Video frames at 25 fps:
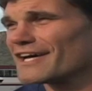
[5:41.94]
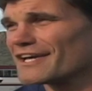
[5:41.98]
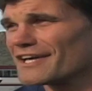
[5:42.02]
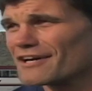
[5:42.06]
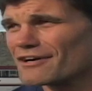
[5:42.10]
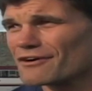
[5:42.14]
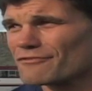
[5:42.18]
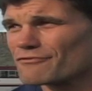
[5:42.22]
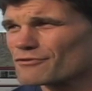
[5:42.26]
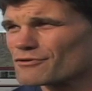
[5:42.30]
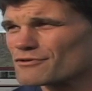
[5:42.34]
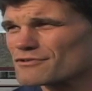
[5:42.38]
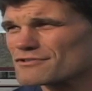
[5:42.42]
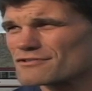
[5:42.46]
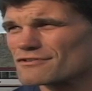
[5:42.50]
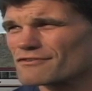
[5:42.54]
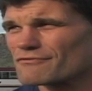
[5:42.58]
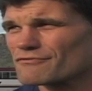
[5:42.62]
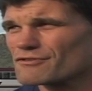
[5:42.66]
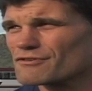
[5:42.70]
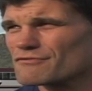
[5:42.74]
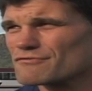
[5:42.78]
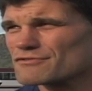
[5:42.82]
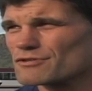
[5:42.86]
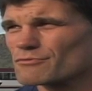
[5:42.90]
Yeah, of course.
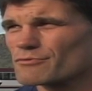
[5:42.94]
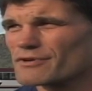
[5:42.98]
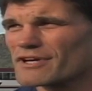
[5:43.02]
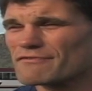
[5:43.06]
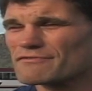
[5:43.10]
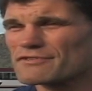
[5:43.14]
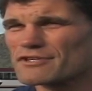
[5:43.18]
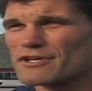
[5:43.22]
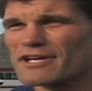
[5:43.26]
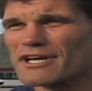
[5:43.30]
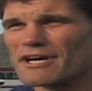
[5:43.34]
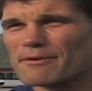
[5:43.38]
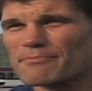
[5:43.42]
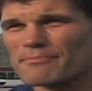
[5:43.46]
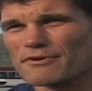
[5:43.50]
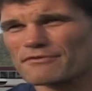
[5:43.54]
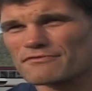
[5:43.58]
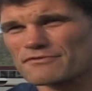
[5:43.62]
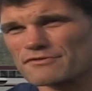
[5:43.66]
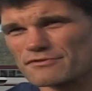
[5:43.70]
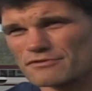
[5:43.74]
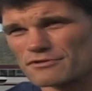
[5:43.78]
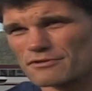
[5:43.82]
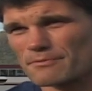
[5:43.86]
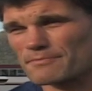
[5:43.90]
We have the gap of
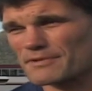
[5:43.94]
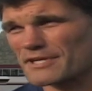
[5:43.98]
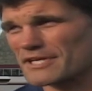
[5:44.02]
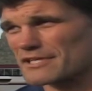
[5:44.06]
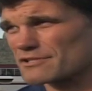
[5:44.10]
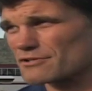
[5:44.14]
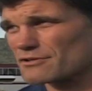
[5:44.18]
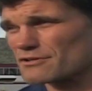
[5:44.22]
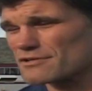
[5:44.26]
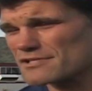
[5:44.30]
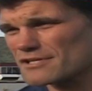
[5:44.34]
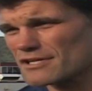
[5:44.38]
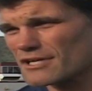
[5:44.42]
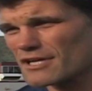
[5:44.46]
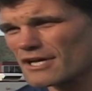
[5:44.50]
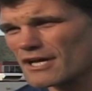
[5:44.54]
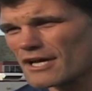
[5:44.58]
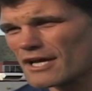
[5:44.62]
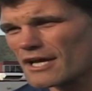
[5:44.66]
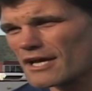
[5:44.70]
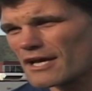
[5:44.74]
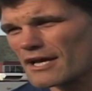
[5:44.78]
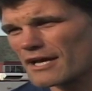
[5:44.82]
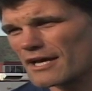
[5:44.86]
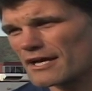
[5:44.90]
the top 14,
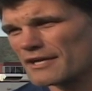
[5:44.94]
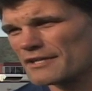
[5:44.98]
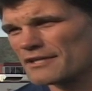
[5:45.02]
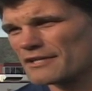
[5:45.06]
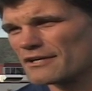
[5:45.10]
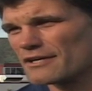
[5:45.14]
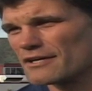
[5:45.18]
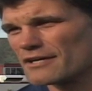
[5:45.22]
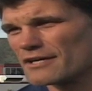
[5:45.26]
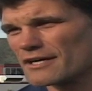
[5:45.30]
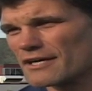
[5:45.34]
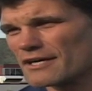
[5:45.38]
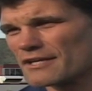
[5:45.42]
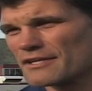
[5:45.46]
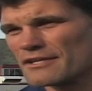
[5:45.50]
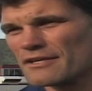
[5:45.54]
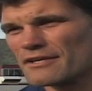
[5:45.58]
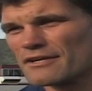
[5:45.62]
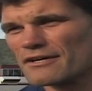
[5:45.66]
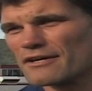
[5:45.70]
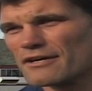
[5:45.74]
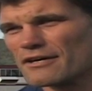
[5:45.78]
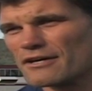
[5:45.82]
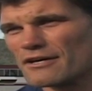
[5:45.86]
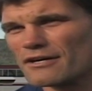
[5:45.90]
and
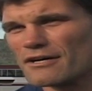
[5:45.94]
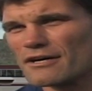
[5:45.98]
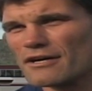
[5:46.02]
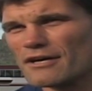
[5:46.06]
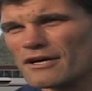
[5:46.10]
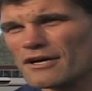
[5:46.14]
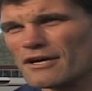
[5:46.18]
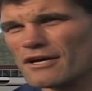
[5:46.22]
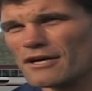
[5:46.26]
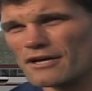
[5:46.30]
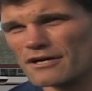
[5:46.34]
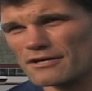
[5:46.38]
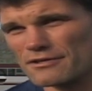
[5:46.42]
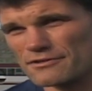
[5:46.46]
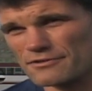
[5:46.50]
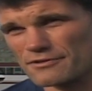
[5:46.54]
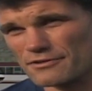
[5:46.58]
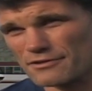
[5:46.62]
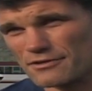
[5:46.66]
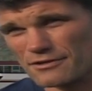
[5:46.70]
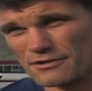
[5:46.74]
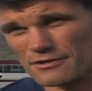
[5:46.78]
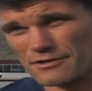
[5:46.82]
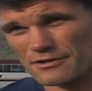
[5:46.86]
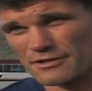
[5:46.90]

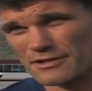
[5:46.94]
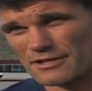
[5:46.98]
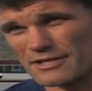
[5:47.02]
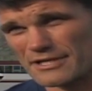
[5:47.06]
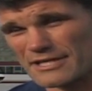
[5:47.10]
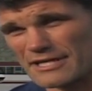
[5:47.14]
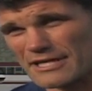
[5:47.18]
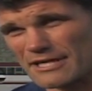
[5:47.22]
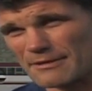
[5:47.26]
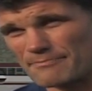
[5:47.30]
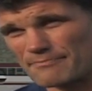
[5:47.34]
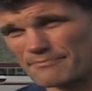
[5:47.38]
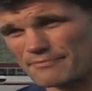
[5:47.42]
the gap